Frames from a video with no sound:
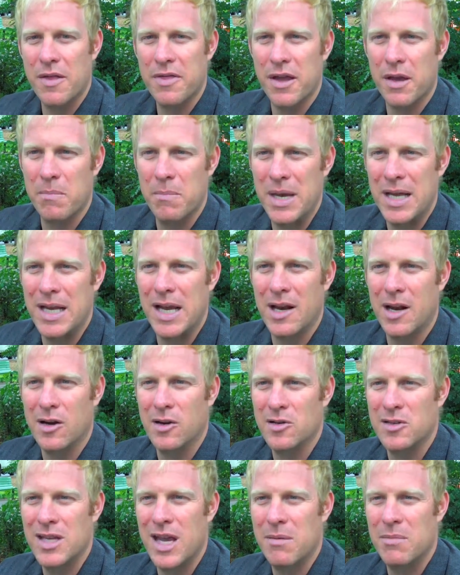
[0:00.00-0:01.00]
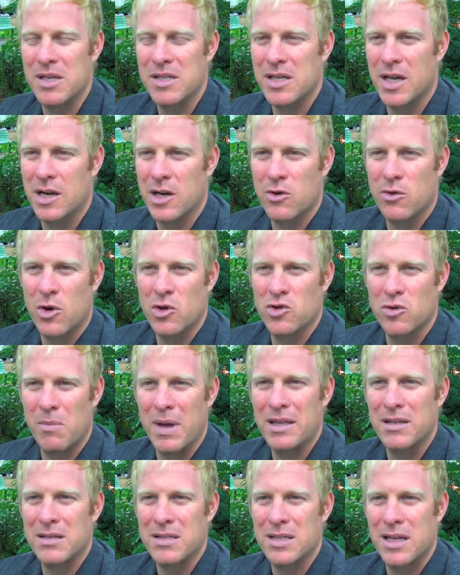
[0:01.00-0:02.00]
I think media and entertainment is going to grow
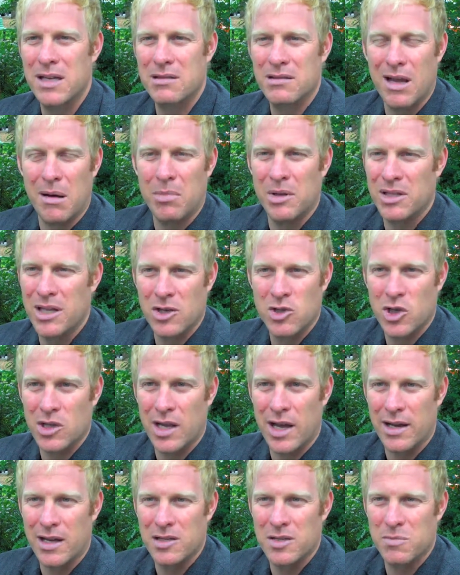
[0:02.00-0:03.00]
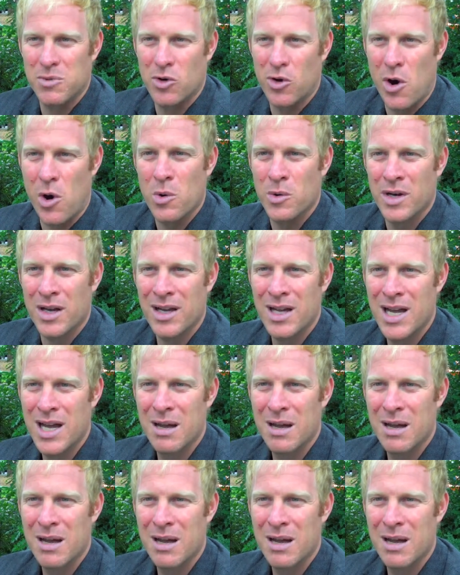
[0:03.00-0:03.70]
tremendously, double digit like it's grown.